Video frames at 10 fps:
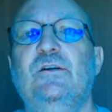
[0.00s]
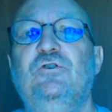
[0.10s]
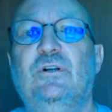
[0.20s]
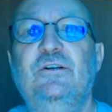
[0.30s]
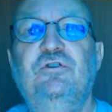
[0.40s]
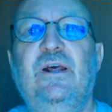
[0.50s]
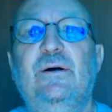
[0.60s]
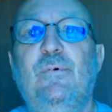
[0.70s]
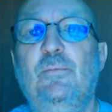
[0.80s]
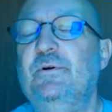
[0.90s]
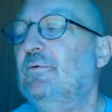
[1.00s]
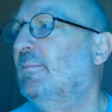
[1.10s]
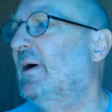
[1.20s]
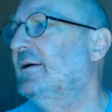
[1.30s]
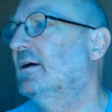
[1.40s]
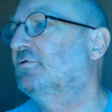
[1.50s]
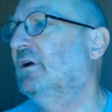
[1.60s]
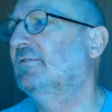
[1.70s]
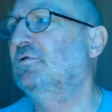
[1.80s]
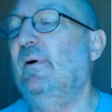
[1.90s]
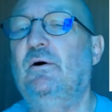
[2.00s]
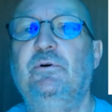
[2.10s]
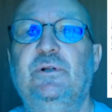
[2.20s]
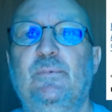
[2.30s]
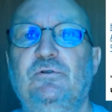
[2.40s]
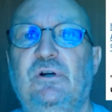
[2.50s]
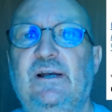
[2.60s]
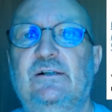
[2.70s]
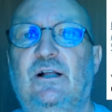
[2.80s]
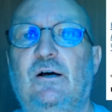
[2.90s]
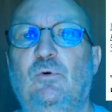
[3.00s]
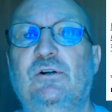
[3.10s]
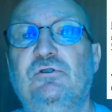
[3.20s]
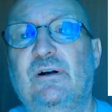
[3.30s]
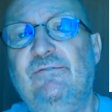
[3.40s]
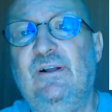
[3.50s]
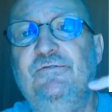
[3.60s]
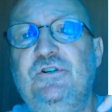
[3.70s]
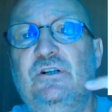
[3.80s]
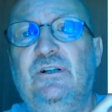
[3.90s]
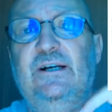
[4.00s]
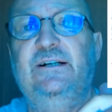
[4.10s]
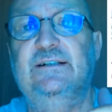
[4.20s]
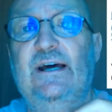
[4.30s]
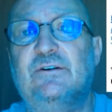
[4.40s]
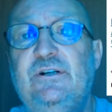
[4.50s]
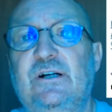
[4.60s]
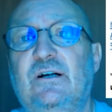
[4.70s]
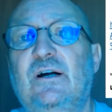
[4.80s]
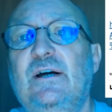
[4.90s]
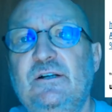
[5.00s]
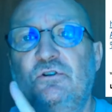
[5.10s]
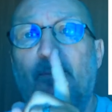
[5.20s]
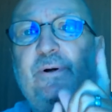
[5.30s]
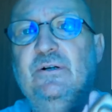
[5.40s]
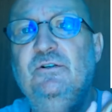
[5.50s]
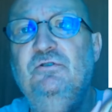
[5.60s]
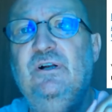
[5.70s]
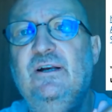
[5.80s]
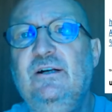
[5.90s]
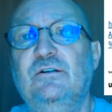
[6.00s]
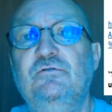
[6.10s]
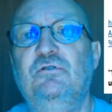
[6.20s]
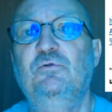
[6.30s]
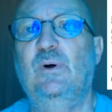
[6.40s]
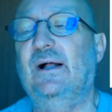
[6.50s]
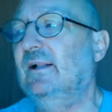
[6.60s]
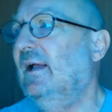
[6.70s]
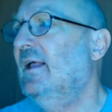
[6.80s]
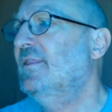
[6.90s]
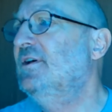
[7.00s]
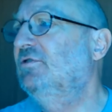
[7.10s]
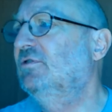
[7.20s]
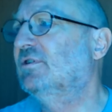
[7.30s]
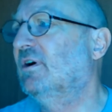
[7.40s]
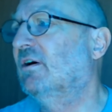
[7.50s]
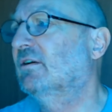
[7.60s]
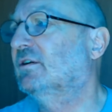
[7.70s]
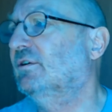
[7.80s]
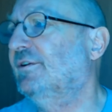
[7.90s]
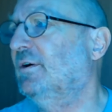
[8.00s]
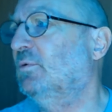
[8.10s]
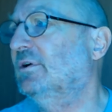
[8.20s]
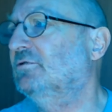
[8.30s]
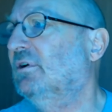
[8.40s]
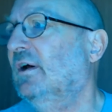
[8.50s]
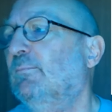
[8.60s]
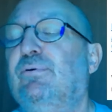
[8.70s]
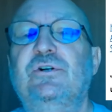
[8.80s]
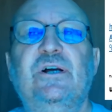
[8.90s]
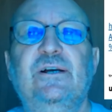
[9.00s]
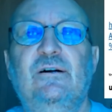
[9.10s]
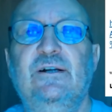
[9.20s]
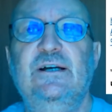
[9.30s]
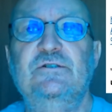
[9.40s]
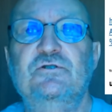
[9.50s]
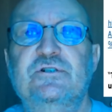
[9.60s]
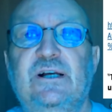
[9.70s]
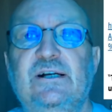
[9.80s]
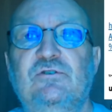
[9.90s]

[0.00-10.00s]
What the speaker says: So let's take a moment and remind ourselves about what the Mosaic Law was. And I've left you a link down here. It's up here in the study notes as well. This is an article that was particularly interesting.